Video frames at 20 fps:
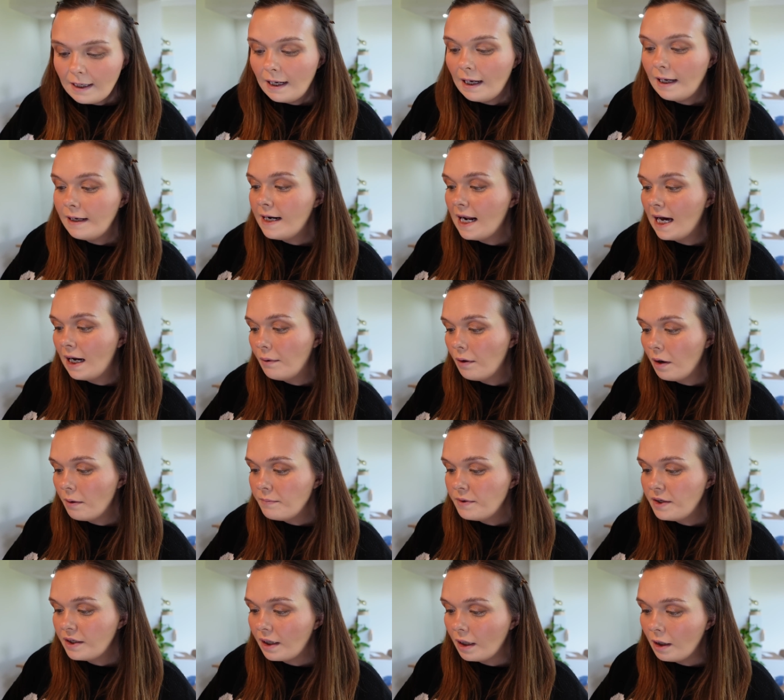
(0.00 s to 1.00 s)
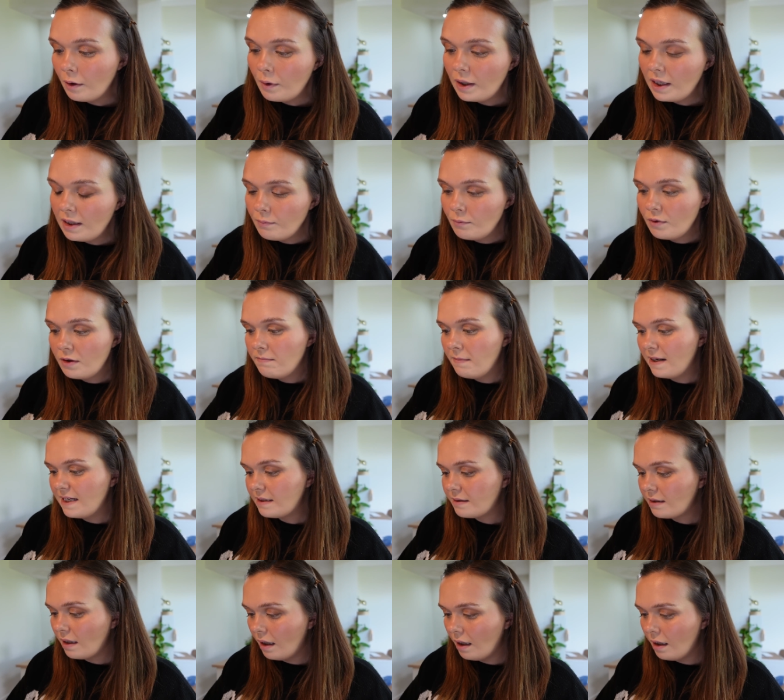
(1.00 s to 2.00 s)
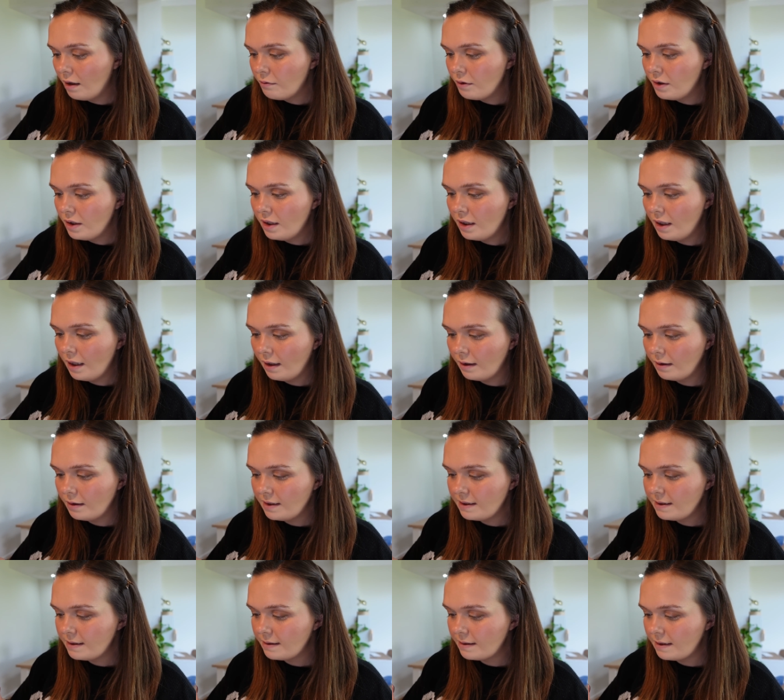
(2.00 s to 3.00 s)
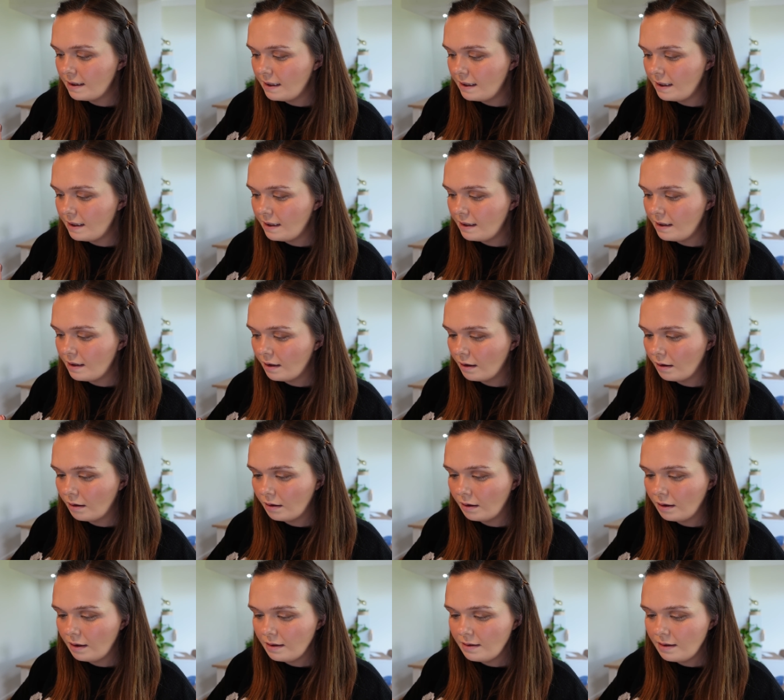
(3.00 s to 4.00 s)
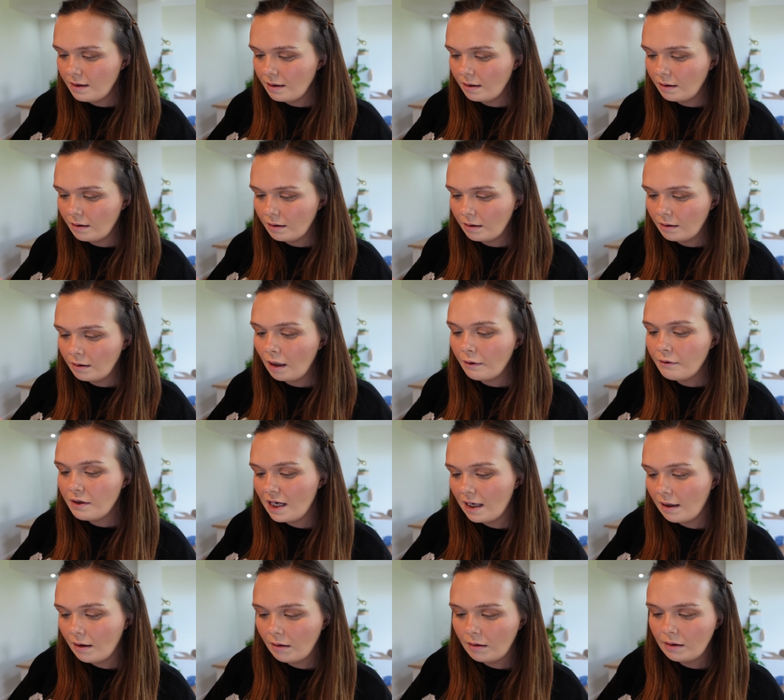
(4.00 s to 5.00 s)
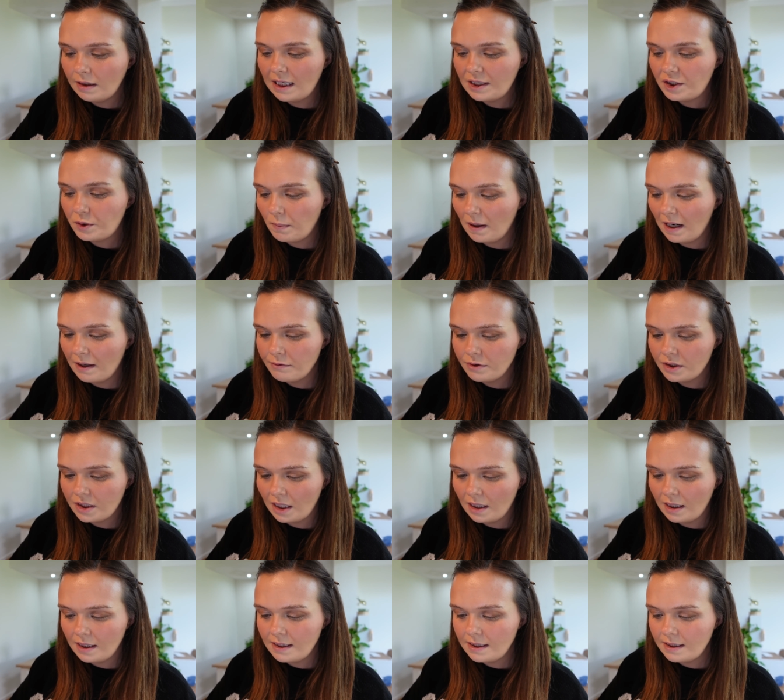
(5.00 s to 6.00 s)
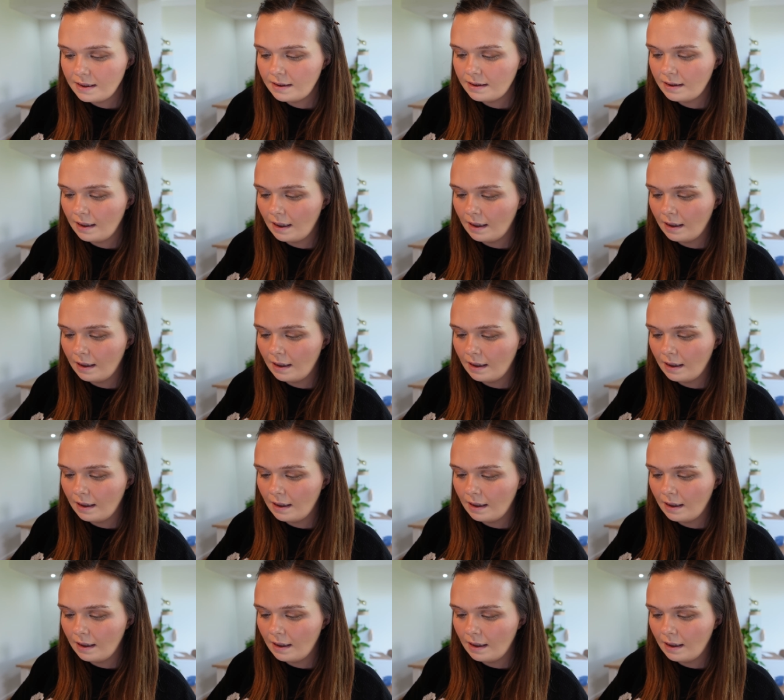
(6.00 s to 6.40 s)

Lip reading: And now I'm going to go in with mascara, and this is the, is it L'Oreal Lash Paradise?